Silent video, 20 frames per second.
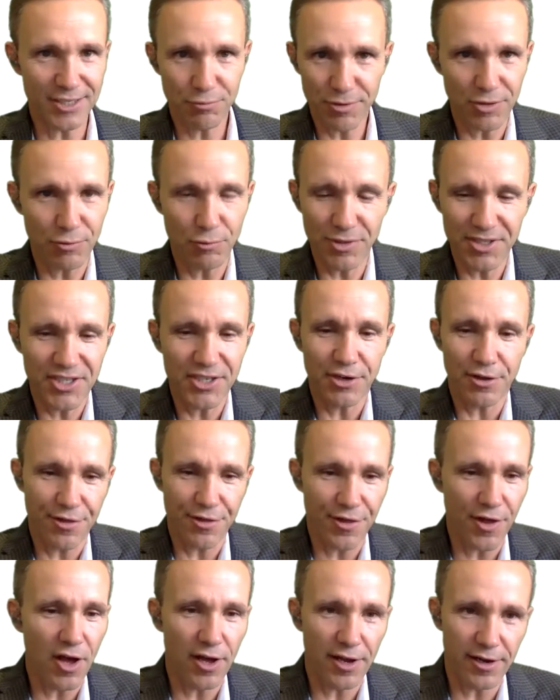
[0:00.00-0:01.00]
What's your
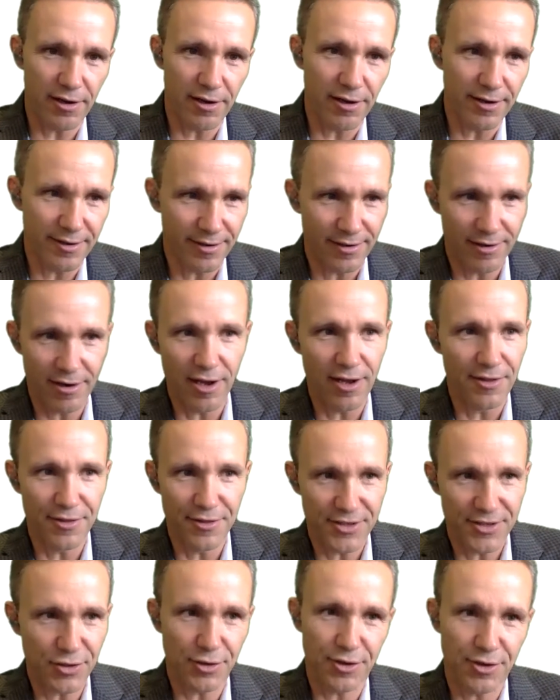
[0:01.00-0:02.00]
thought on
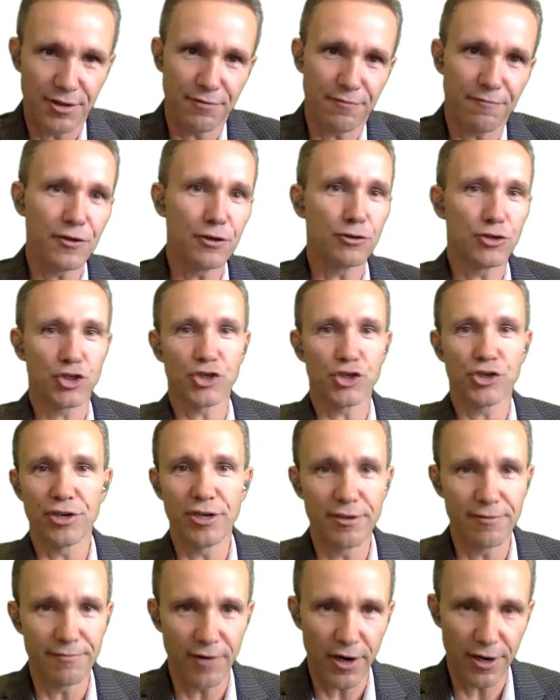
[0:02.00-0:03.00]
sort of the future
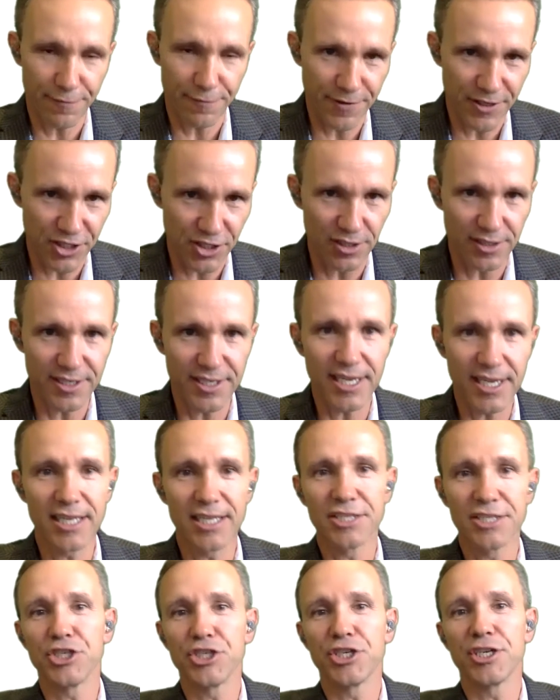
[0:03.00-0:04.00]
of artificial
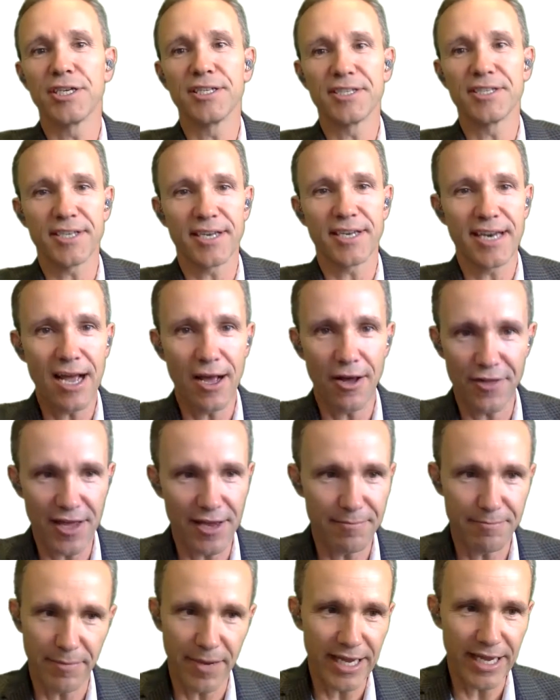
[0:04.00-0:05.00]
intelligence and how
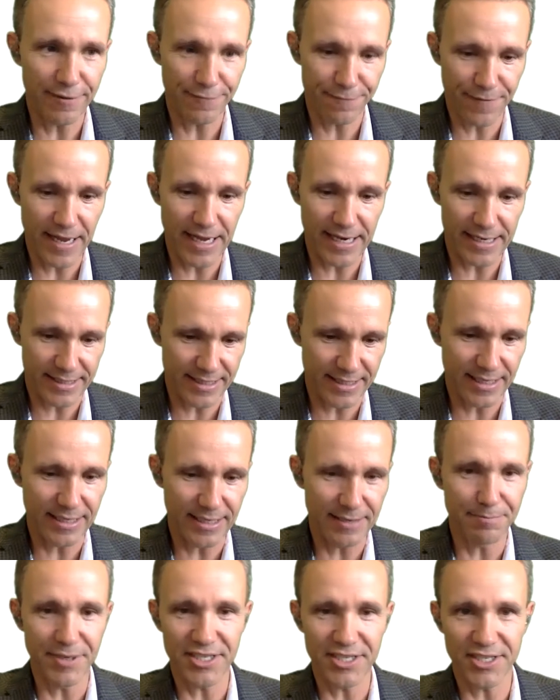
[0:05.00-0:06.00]
that might affect
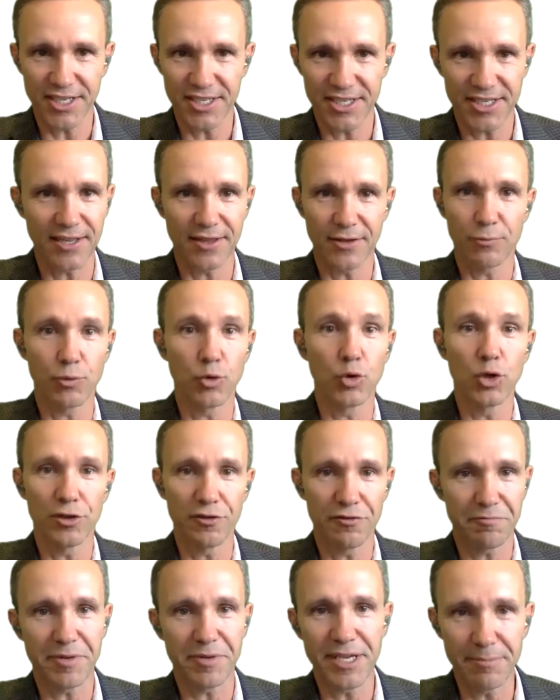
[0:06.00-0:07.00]
business and the role
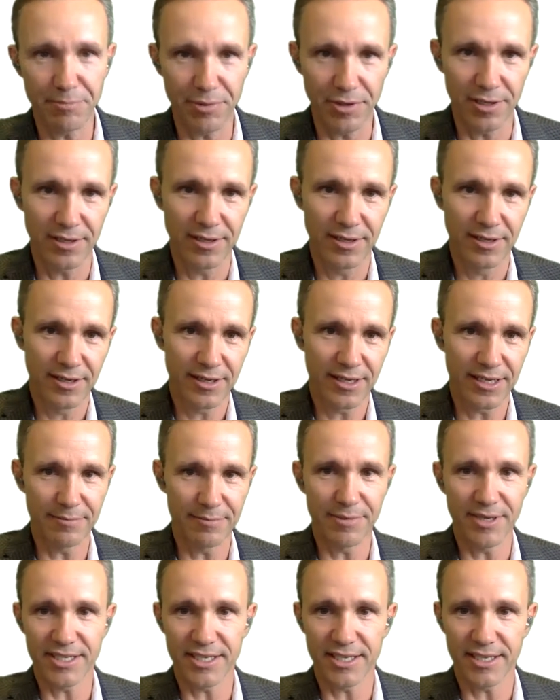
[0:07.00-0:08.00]
of people in
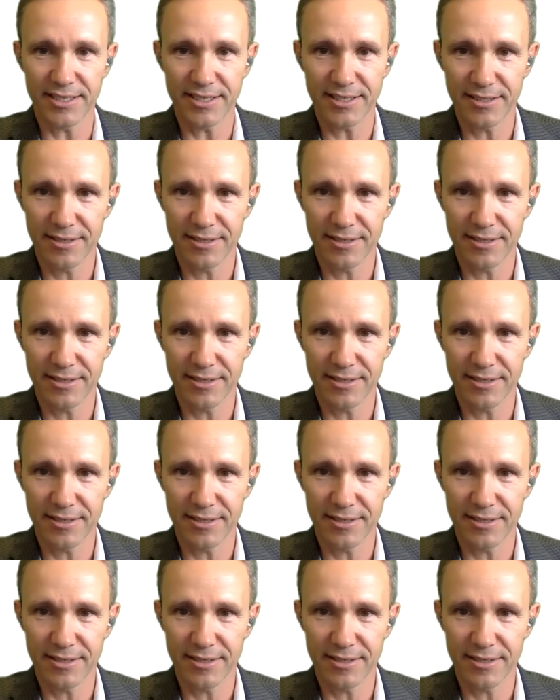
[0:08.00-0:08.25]
business?